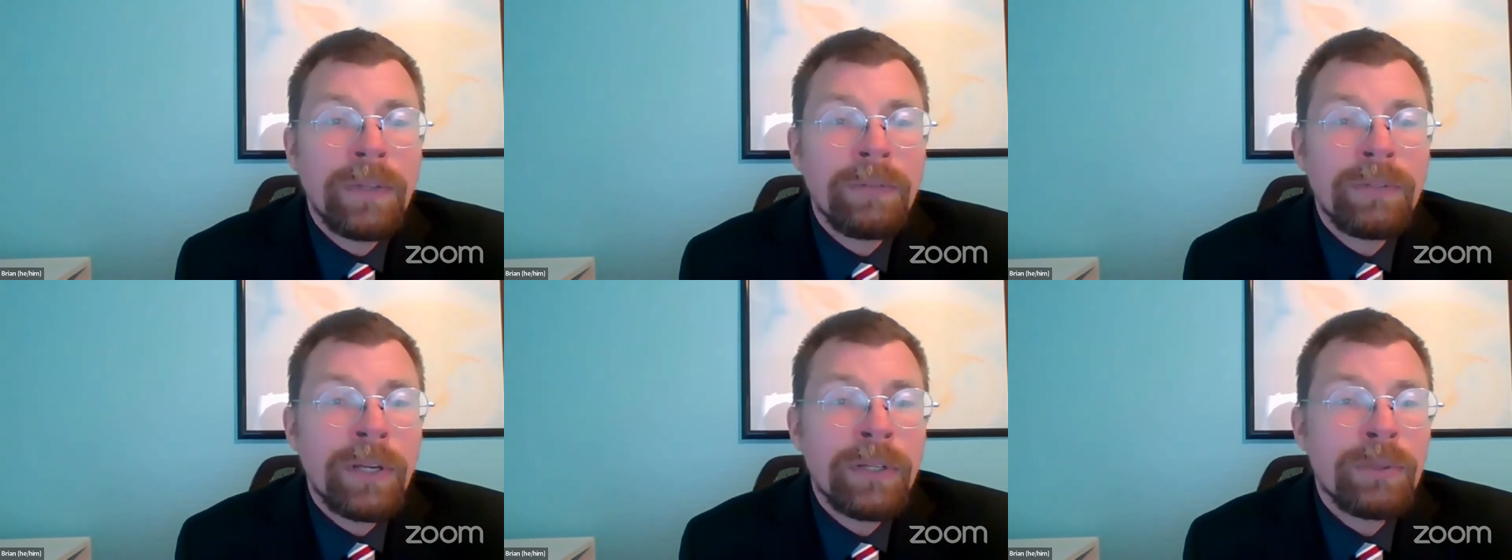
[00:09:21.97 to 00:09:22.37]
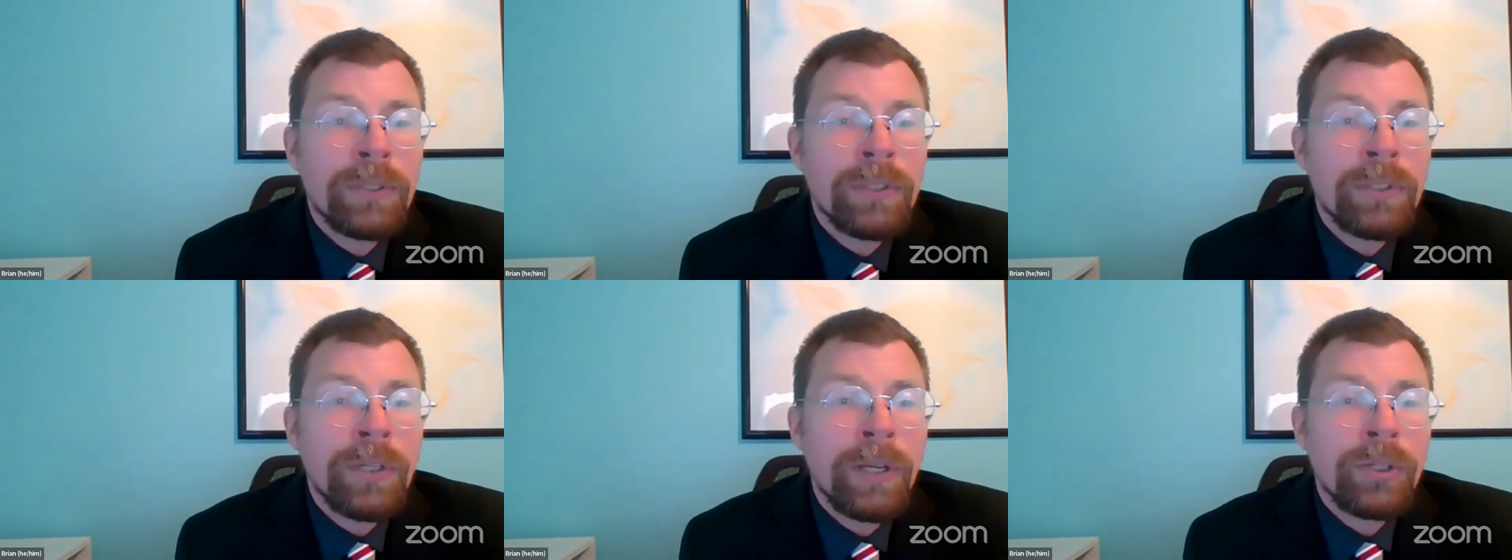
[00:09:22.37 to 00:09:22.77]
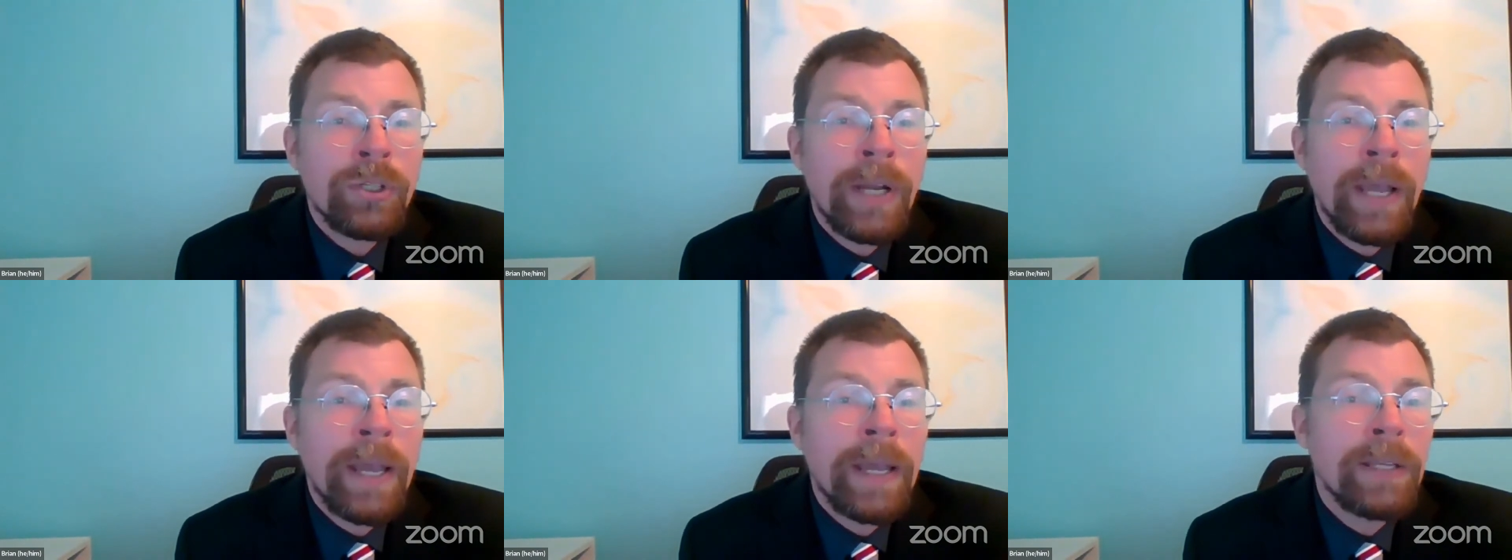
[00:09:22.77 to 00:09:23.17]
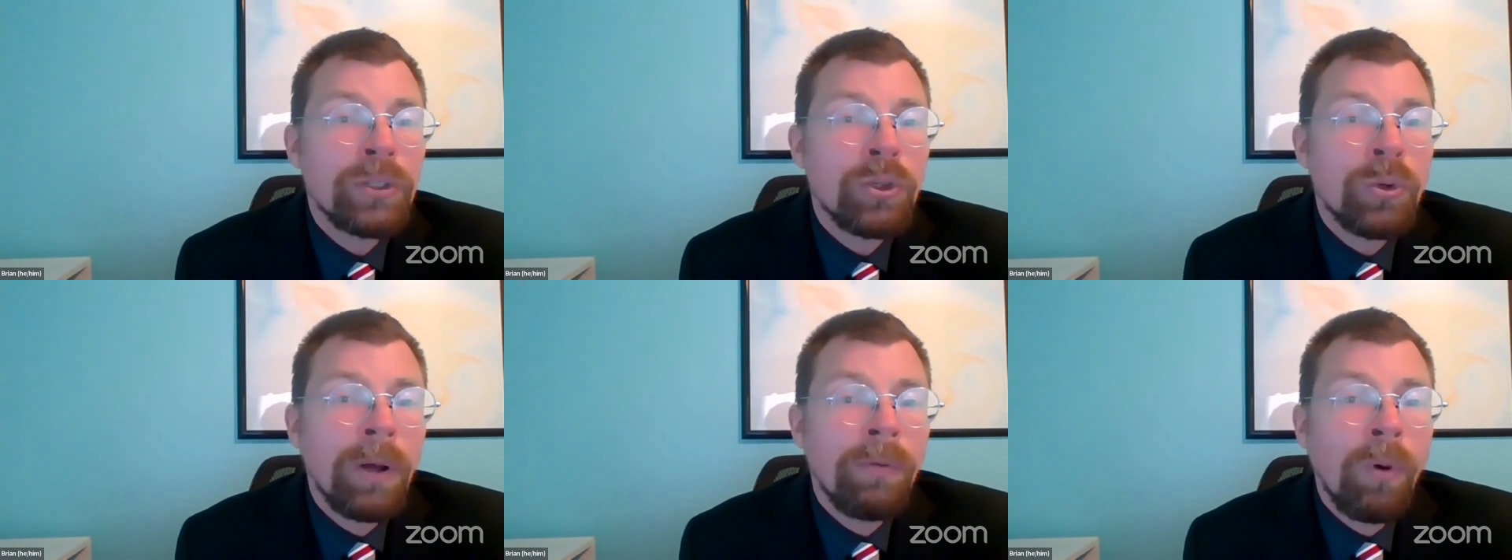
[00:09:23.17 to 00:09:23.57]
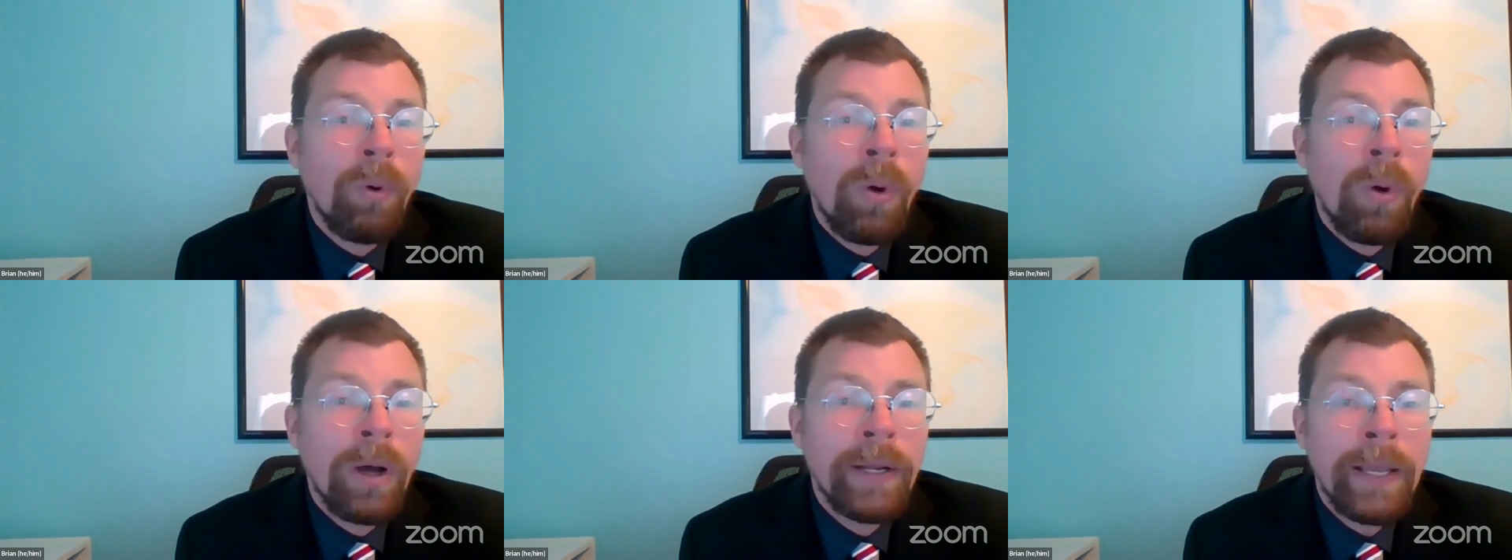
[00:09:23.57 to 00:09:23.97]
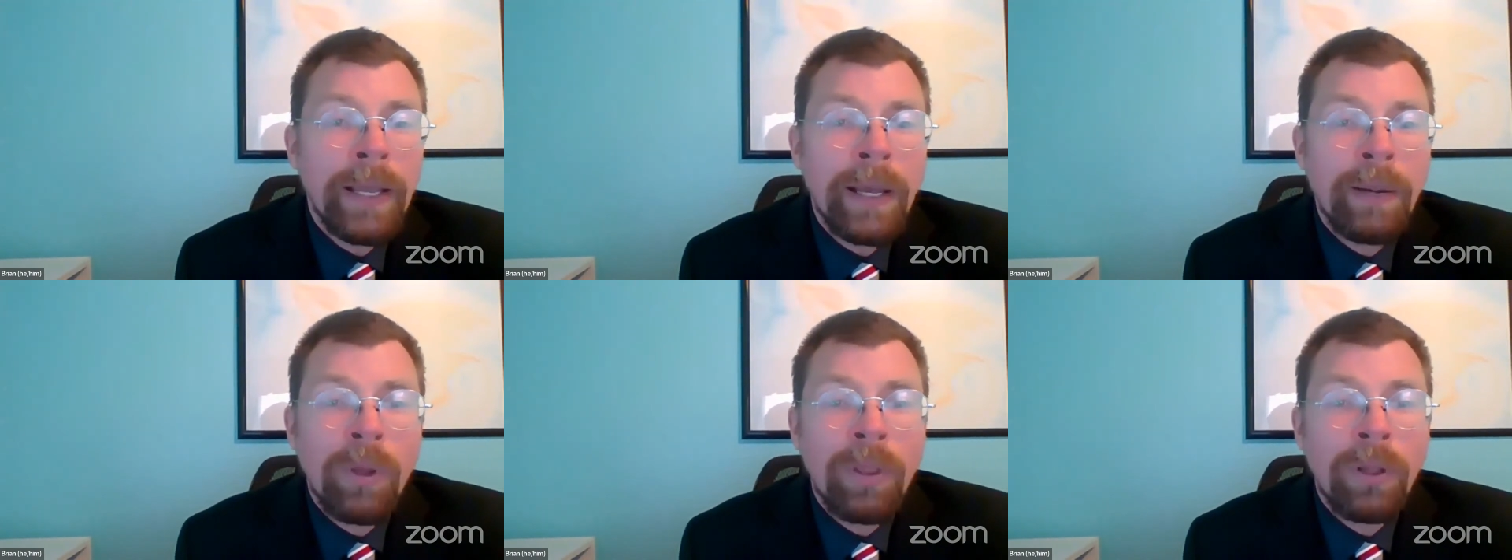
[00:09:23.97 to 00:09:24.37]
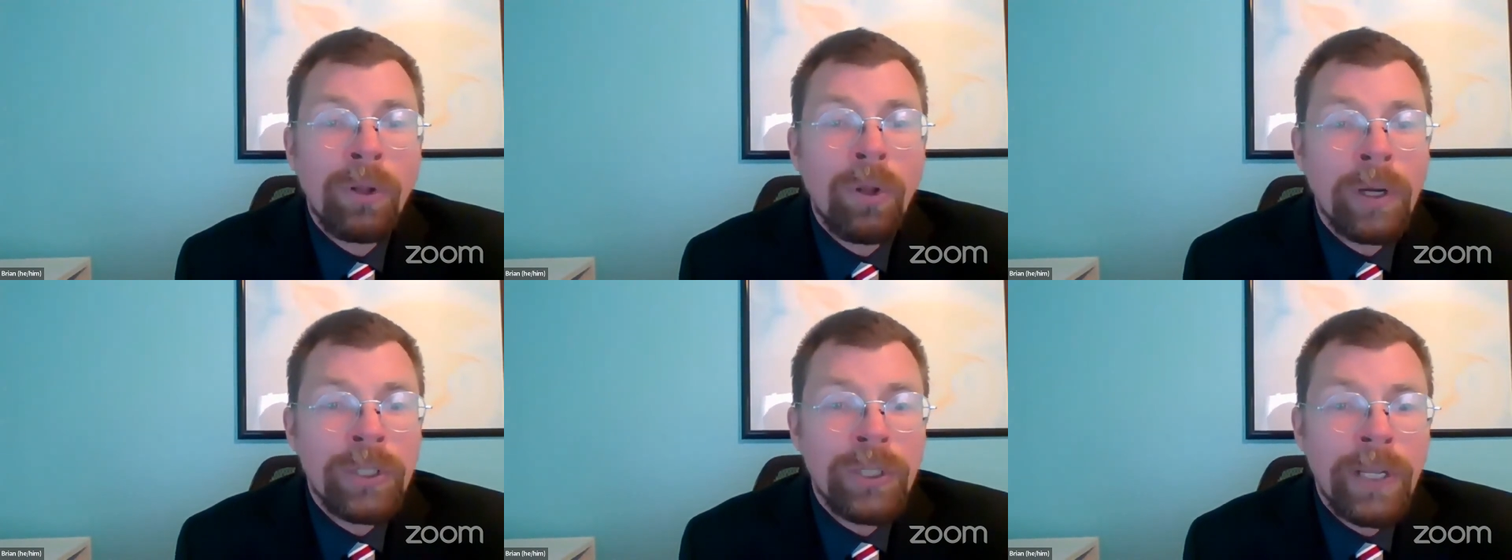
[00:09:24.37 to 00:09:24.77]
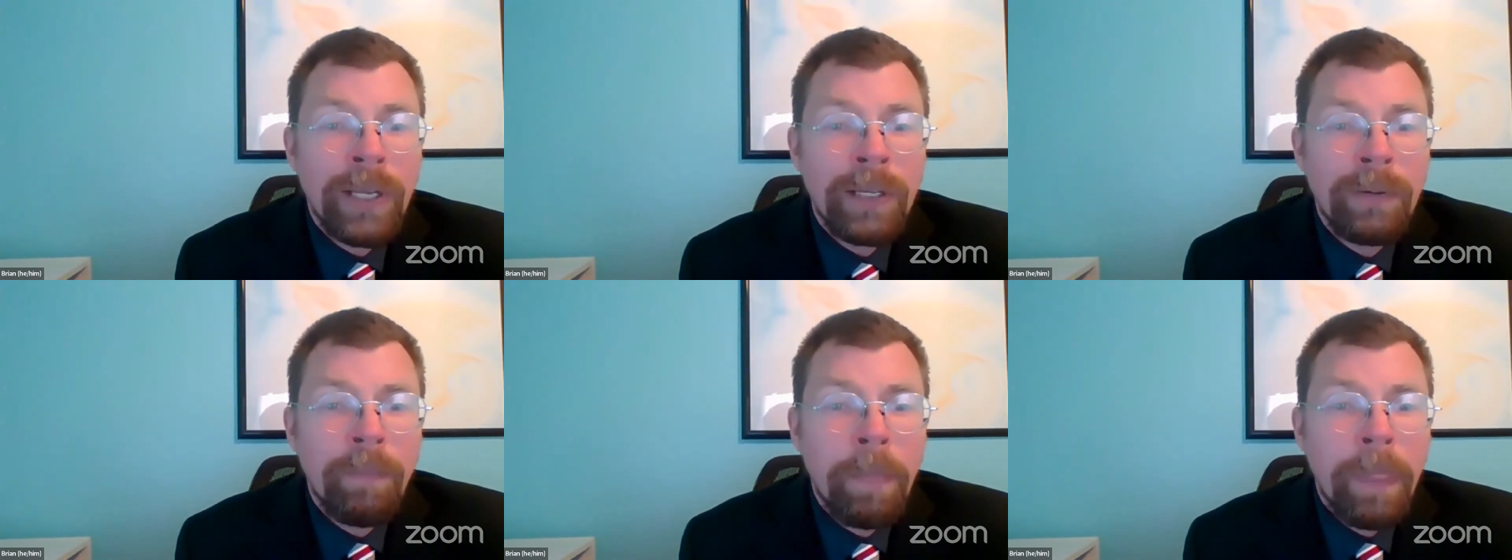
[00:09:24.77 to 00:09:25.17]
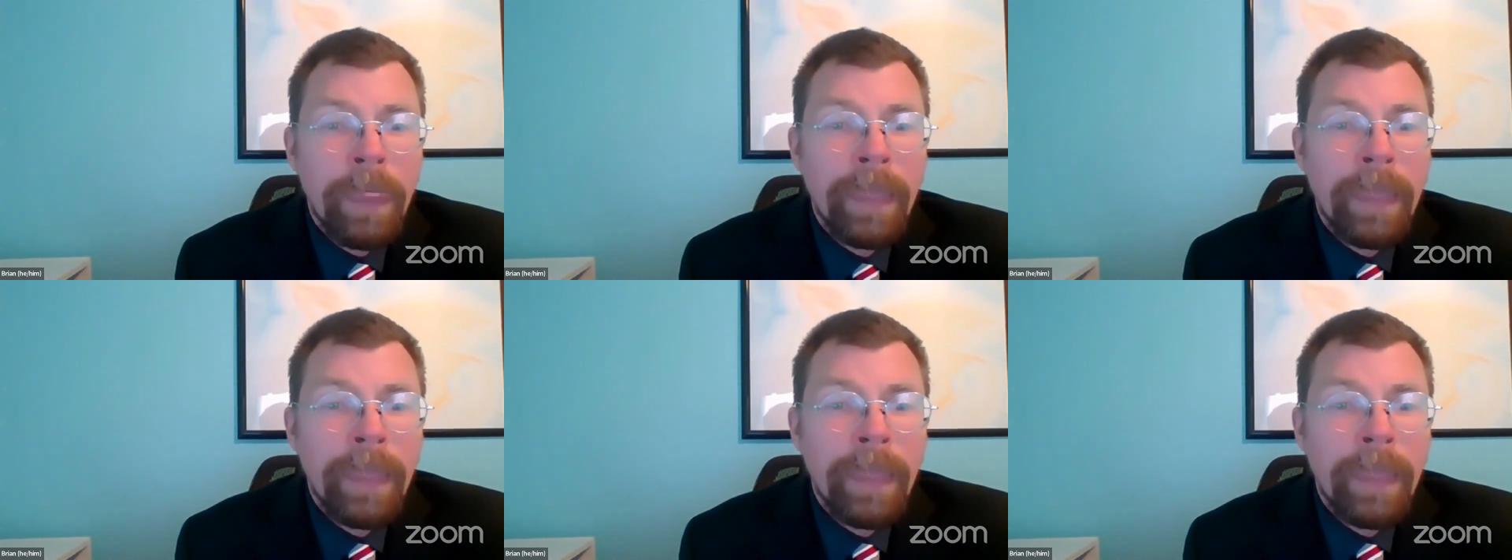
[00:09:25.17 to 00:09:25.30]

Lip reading: section A is 12:01 a.m. on the launch date.